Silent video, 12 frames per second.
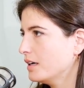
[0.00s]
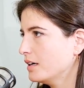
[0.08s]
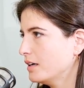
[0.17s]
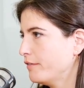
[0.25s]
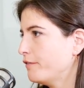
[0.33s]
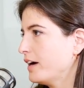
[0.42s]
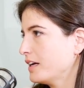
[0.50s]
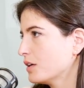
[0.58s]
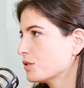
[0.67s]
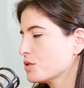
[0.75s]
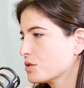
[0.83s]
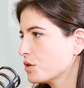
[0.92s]

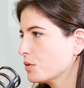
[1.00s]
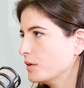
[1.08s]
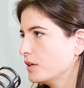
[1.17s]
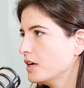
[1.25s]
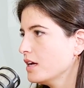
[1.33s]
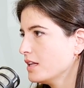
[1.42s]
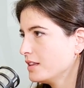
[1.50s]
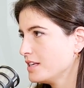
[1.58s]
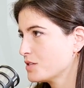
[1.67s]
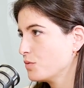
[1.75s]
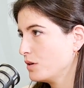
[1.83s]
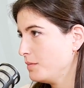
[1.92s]
final consumer,
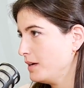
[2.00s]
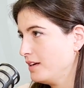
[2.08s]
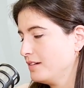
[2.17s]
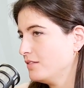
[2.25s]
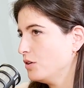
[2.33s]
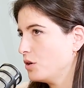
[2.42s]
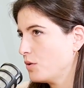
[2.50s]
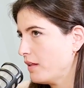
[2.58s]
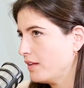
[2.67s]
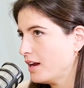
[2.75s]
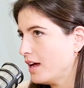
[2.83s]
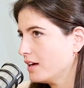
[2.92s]
this will be
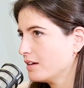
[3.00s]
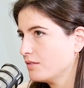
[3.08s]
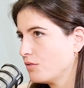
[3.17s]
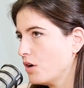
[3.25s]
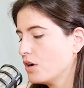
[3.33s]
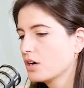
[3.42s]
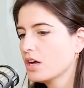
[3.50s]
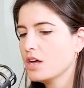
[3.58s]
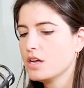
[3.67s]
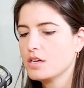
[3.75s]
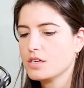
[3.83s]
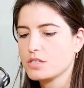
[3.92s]
already like wrong.
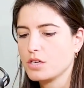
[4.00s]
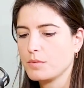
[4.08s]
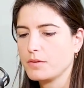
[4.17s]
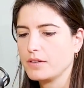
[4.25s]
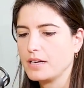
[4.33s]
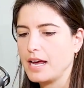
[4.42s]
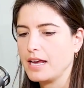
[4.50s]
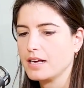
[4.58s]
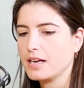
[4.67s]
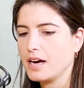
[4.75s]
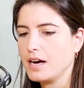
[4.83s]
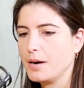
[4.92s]
Some even
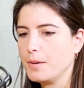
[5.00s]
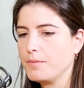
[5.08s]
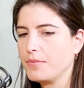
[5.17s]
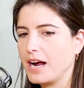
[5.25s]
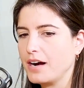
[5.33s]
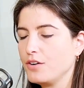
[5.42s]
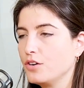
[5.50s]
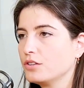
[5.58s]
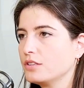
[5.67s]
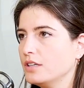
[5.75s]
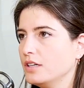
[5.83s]
like are not